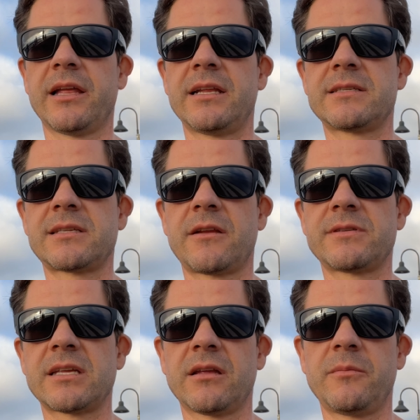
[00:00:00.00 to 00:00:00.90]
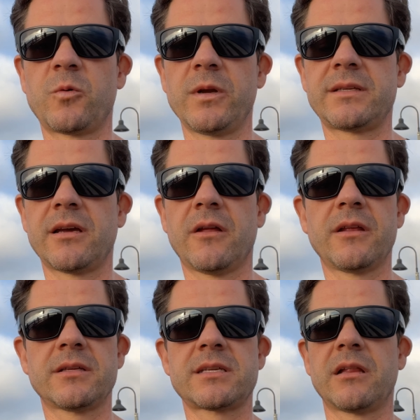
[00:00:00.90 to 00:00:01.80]
and instead of selling them at retail,
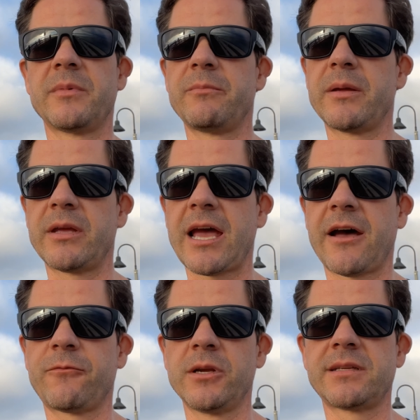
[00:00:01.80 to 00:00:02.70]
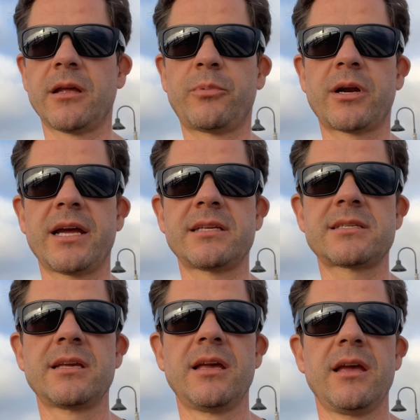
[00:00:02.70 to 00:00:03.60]
they'll sell them at maybe half retail
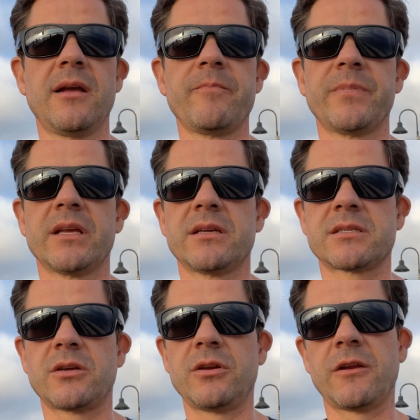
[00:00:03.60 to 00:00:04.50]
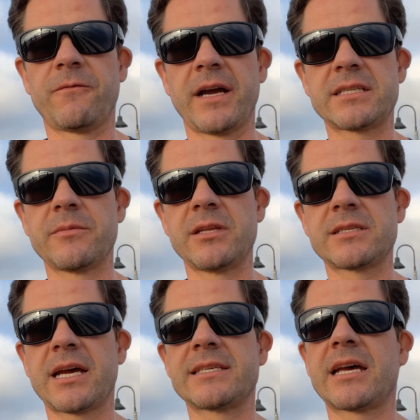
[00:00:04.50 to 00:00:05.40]
price. So you can find some of
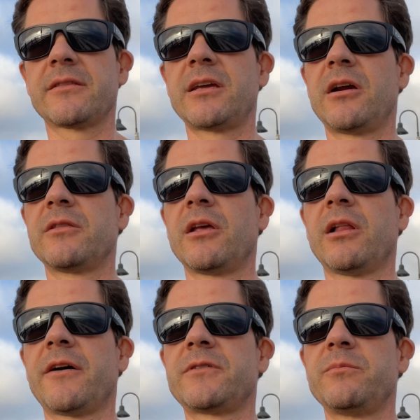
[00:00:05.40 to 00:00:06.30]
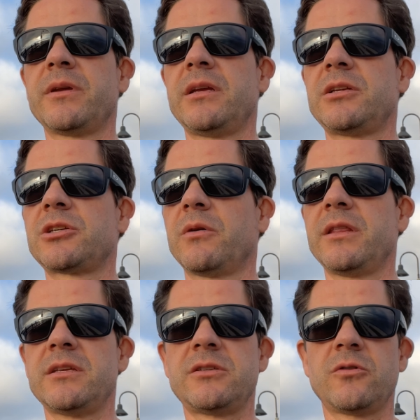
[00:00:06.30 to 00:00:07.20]
these guys out there. They'll often be
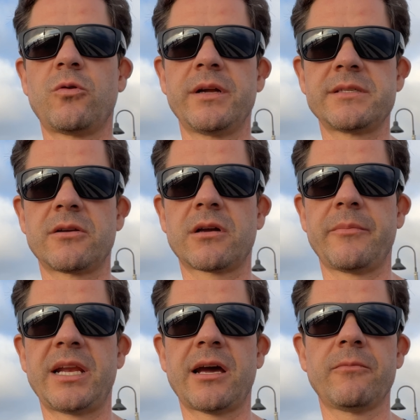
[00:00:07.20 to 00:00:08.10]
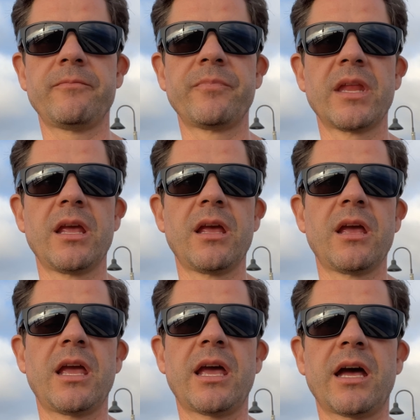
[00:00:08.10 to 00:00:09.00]
showing these new coins that are coming out.
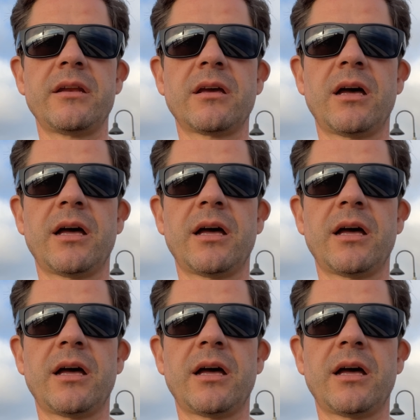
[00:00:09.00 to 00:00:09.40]
And